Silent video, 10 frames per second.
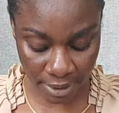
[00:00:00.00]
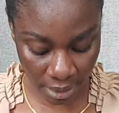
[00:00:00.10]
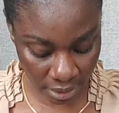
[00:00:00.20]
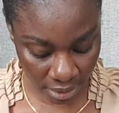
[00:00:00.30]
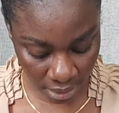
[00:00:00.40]

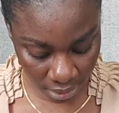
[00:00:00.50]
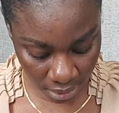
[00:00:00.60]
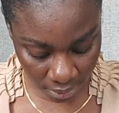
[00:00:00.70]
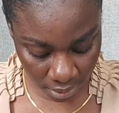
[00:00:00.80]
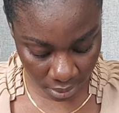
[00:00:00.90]
and then
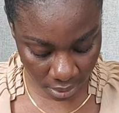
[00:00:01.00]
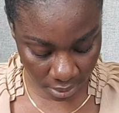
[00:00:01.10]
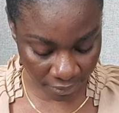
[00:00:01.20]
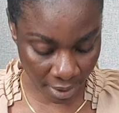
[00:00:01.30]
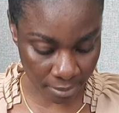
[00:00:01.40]
the
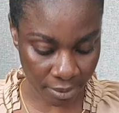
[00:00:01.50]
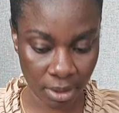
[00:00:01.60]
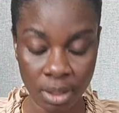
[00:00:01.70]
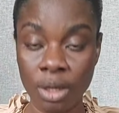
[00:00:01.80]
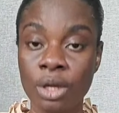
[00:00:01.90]
fabric.
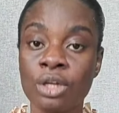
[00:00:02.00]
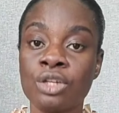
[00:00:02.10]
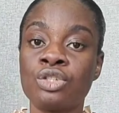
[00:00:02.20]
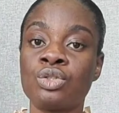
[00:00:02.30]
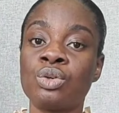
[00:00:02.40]

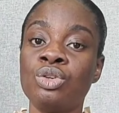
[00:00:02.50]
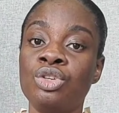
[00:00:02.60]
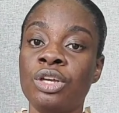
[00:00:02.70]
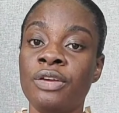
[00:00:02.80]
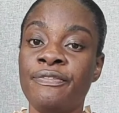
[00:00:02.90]
So
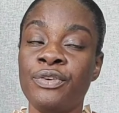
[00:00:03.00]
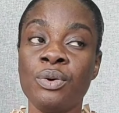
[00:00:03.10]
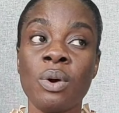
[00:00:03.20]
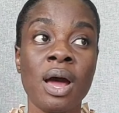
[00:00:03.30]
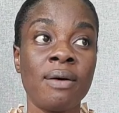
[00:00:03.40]
if
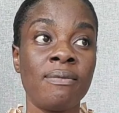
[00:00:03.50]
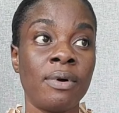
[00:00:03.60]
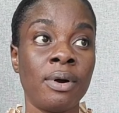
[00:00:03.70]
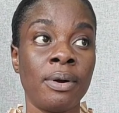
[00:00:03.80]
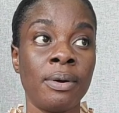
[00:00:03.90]
you have
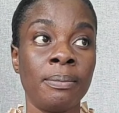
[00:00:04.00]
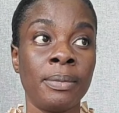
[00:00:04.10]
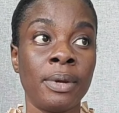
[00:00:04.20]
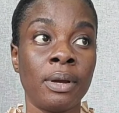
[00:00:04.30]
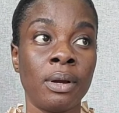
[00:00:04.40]

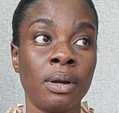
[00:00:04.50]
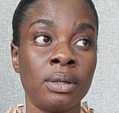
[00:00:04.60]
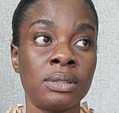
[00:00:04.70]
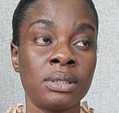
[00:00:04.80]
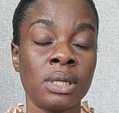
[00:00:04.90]

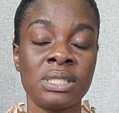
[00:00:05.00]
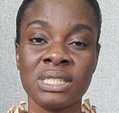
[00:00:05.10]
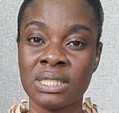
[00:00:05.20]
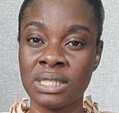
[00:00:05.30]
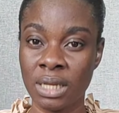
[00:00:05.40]
say
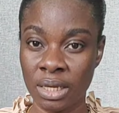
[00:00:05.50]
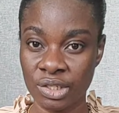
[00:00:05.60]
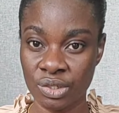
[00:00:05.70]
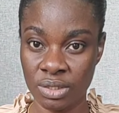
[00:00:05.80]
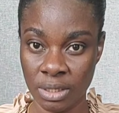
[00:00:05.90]

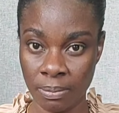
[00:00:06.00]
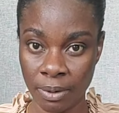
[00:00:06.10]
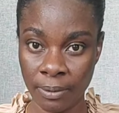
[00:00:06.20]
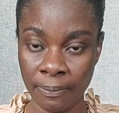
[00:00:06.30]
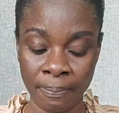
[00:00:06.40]
16-inch
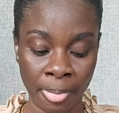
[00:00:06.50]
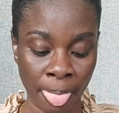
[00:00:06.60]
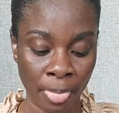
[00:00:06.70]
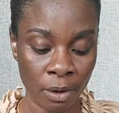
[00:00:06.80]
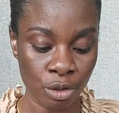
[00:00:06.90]
zipper,
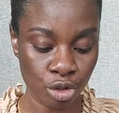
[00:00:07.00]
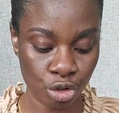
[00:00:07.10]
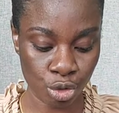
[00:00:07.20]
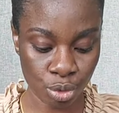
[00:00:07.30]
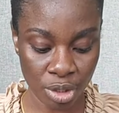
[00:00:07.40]
you
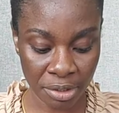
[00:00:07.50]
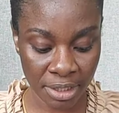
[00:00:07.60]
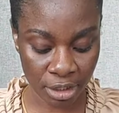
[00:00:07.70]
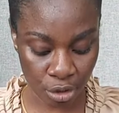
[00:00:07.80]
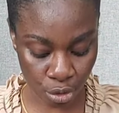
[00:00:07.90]
do not
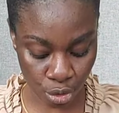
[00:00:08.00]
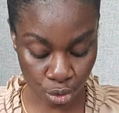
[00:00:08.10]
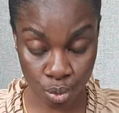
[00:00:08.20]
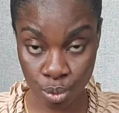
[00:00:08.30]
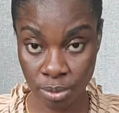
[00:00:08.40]
need to
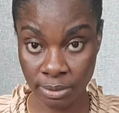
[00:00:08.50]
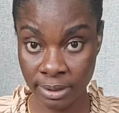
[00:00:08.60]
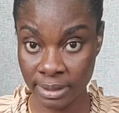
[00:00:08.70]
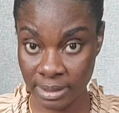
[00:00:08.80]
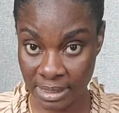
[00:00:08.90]
do
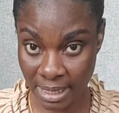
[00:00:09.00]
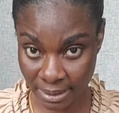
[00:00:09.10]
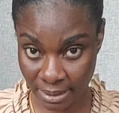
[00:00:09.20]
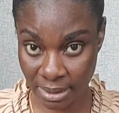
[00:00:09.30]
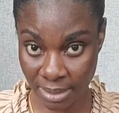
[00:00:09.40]
this
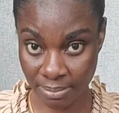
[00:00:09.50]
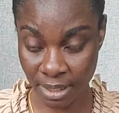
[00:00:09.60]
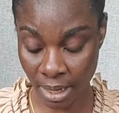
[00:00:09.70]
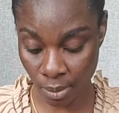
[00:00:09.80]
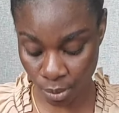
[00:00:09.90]
next step
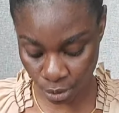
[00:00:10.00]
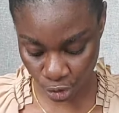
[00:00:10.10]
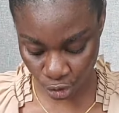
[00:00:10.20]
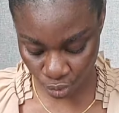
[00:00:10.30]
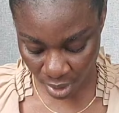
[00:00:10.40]
that I want to
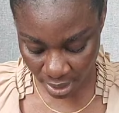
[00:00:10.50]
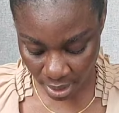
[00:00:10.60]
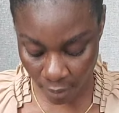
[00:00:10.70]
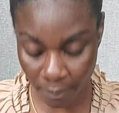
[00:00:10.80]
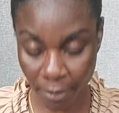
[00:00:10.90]
do right
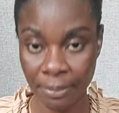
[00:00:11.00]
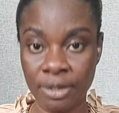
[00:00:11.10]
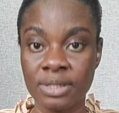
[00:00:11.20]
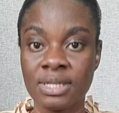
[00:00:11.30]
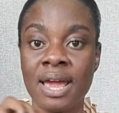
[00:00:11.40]
now. But
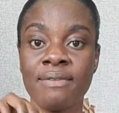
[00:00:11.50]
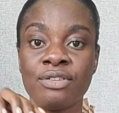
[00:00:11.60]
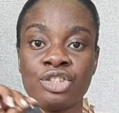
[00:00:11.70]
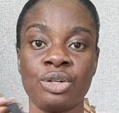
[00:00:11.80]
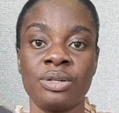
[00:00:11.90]
because I have a
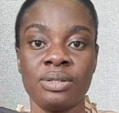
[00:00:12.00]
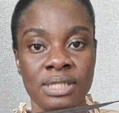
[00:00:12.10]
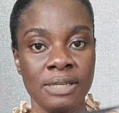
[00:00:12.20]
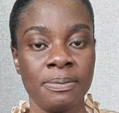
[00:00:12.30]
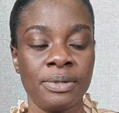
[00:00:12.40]
shorter
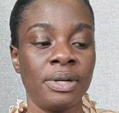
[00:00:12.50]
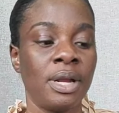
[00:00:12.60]
zipper,